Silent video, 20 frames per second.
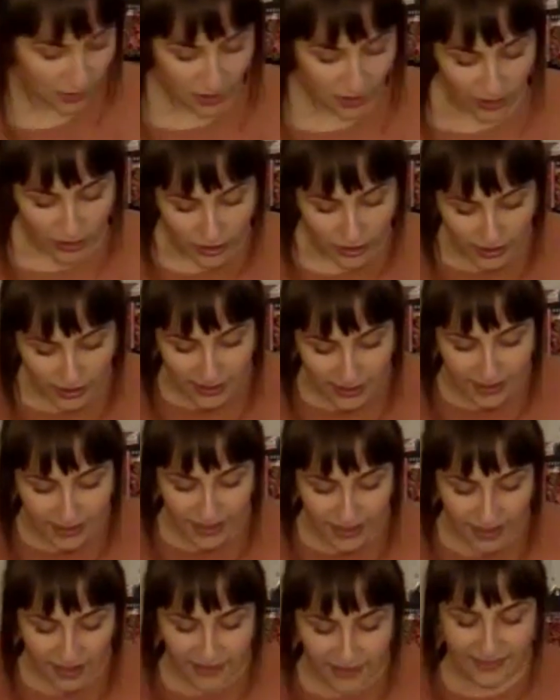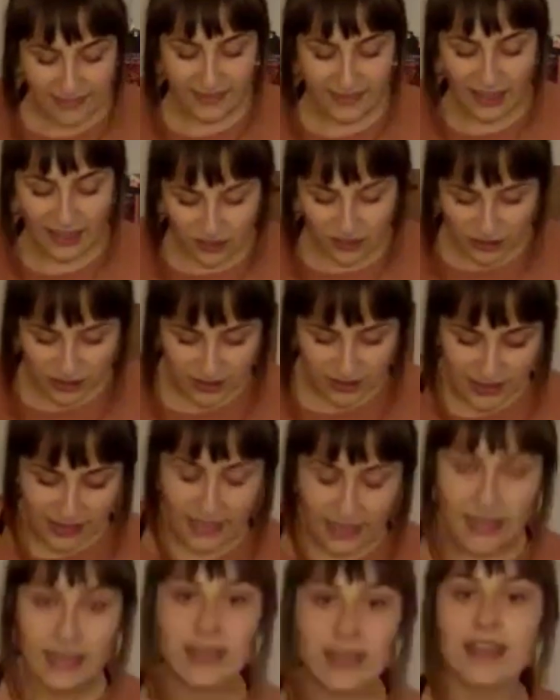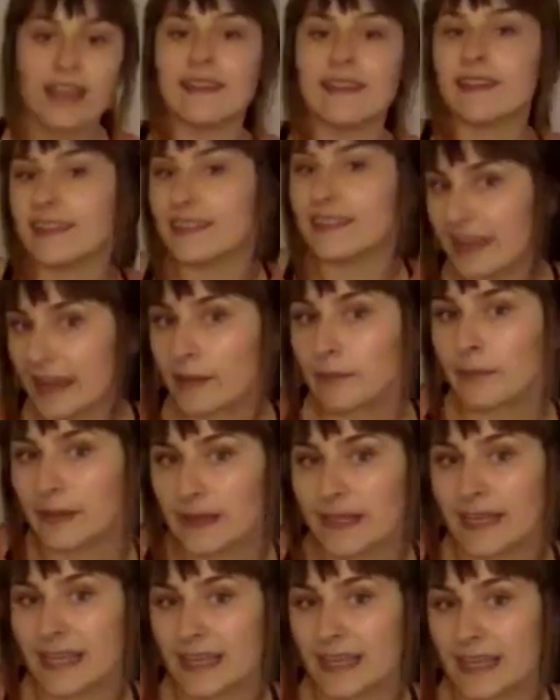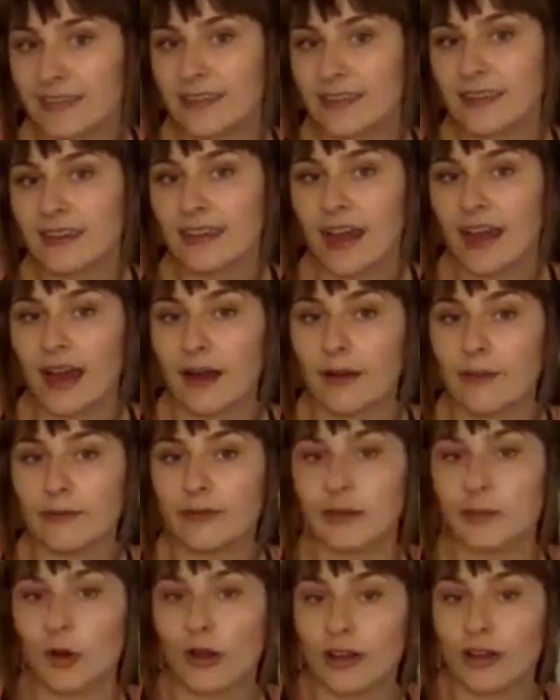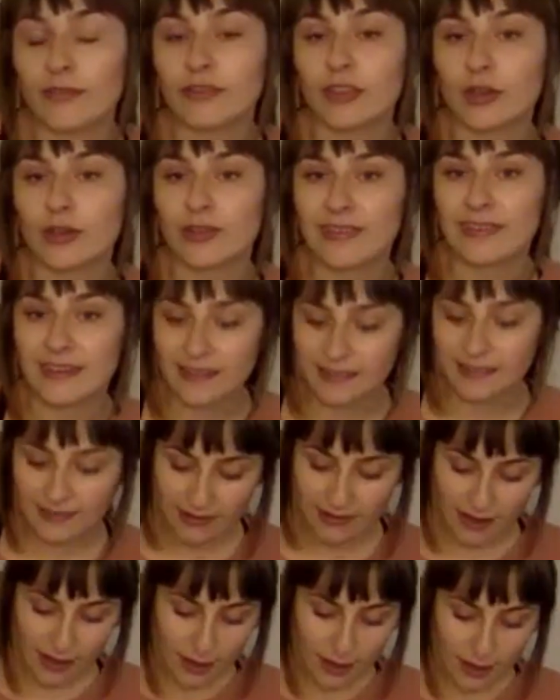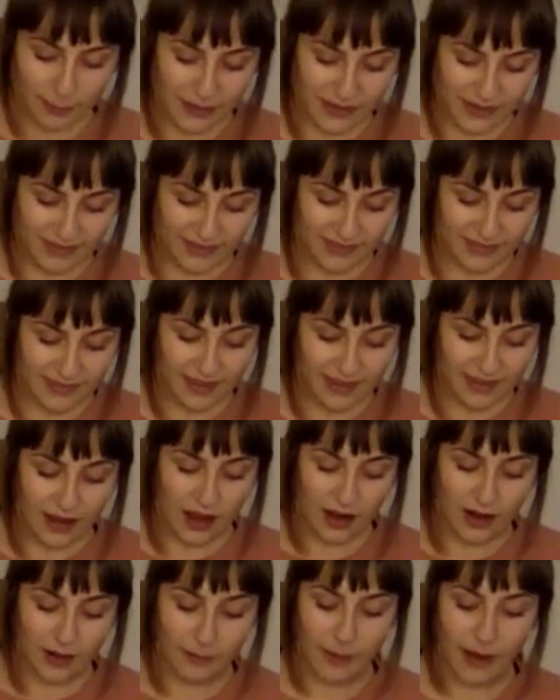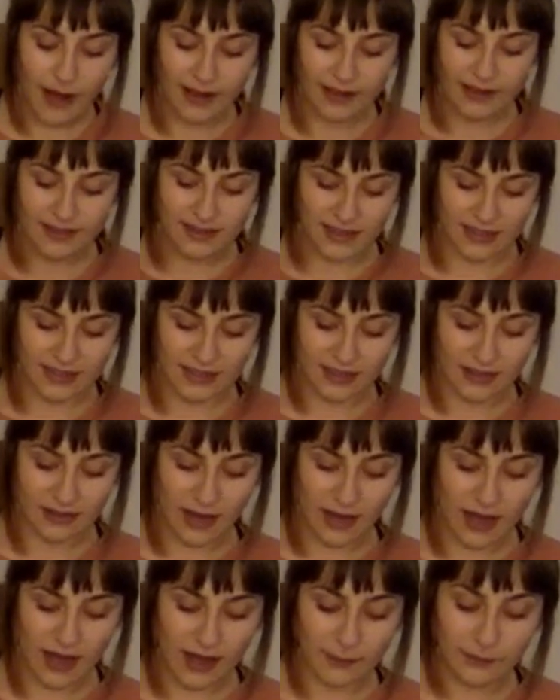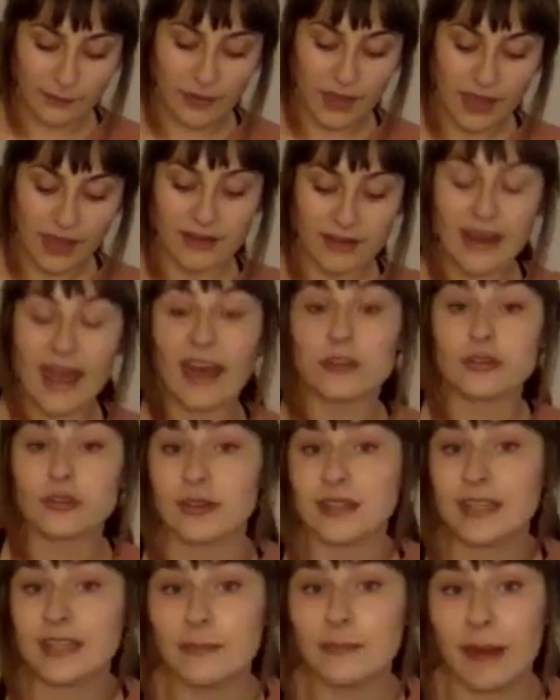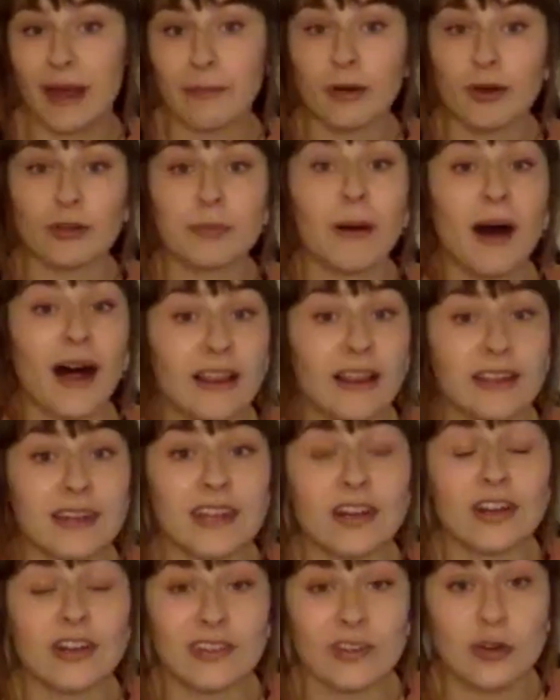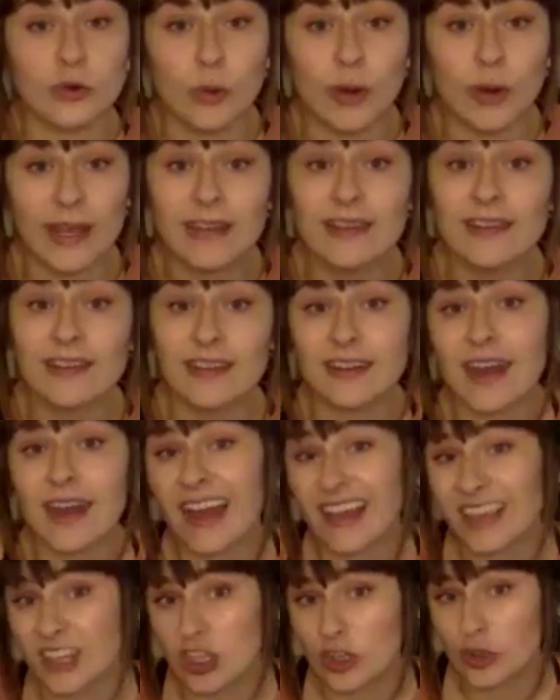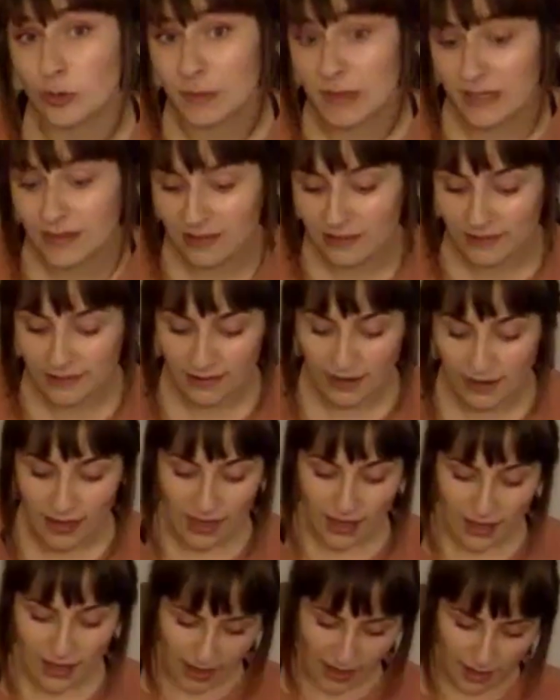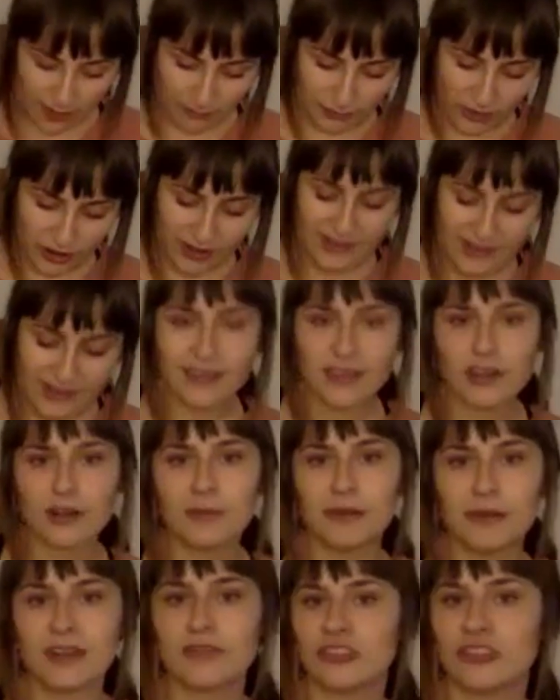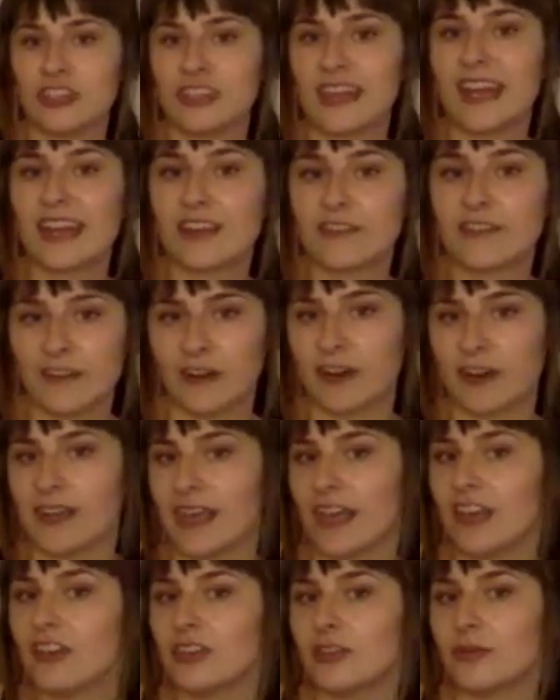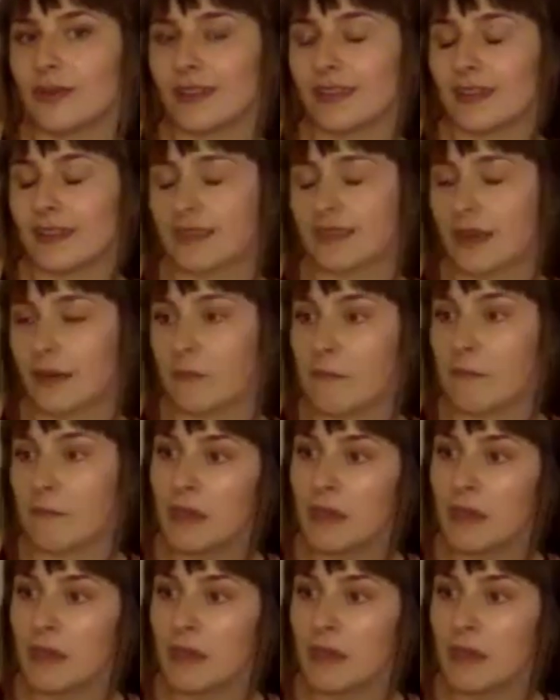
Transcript: you're gonna get essentially the same plant from all of those seeds, but since they are pollinated naturally by both pollinators and wind and not humans, there is a little bit of genetic variation within them.